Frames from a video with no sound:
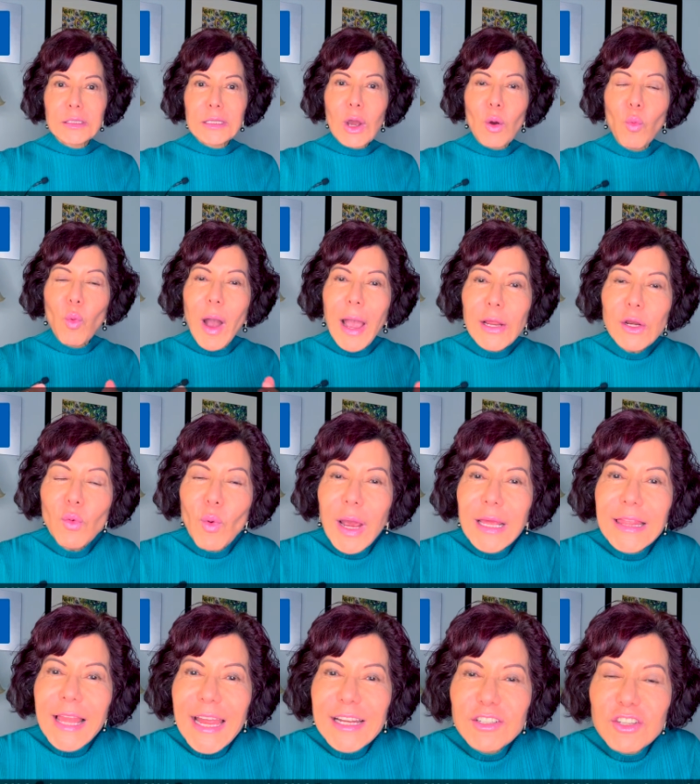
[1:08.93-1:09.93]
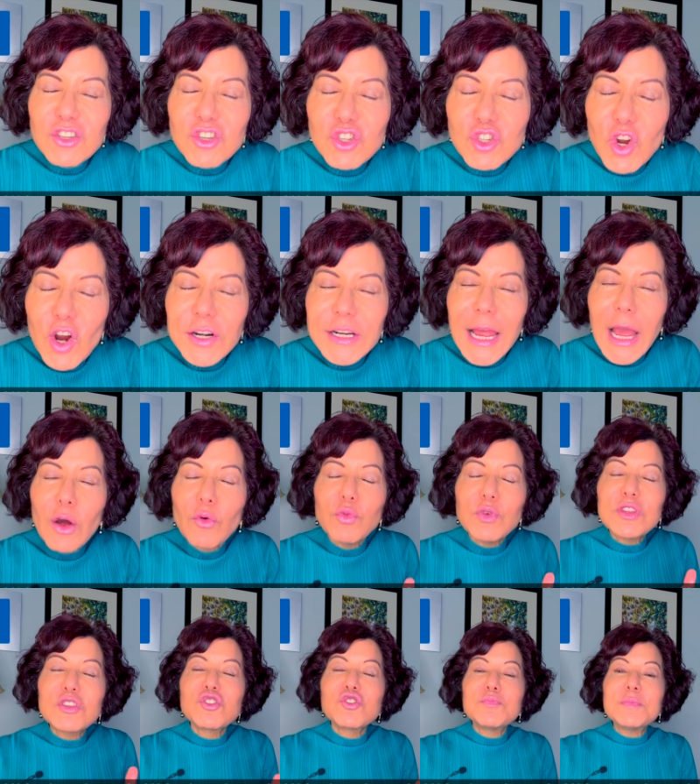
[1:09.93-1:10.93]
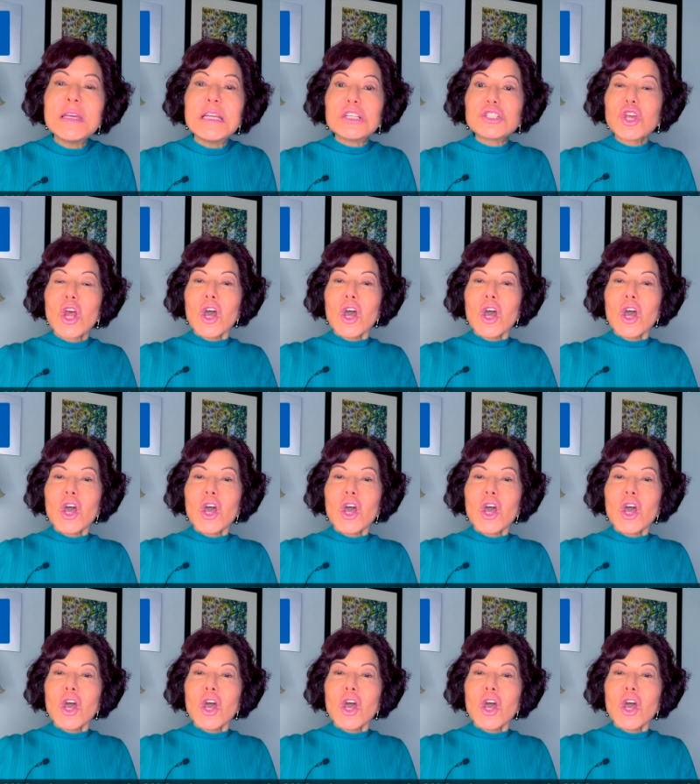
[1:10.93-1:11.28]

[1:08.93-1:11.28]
Now, why do I like to start out with speech?